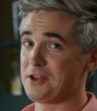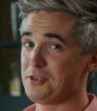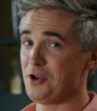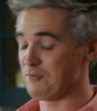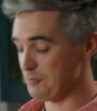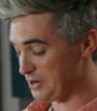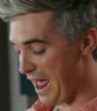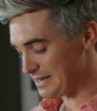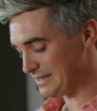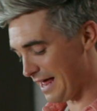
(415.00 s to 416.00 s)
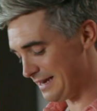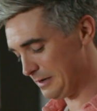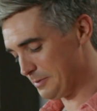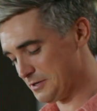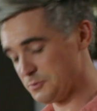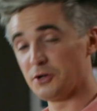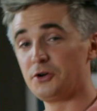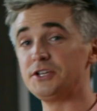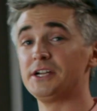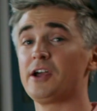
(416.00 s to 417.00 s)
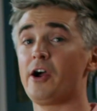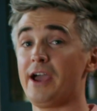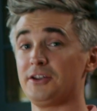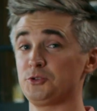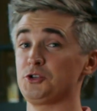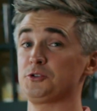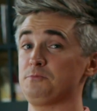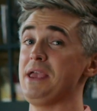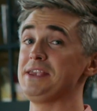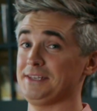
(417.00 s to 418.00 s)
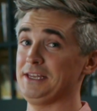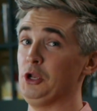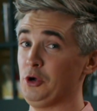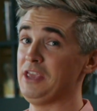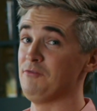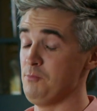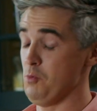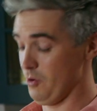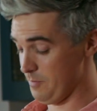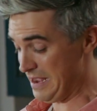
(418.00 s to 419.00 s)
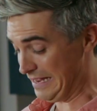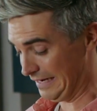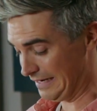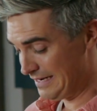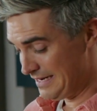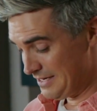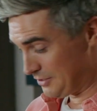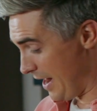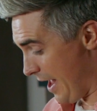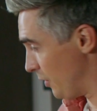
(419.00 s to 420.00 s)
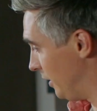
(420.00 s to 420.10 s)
out of the oven, but adding that little bit of spring onion and coriander just makes it look even more appealing. So now,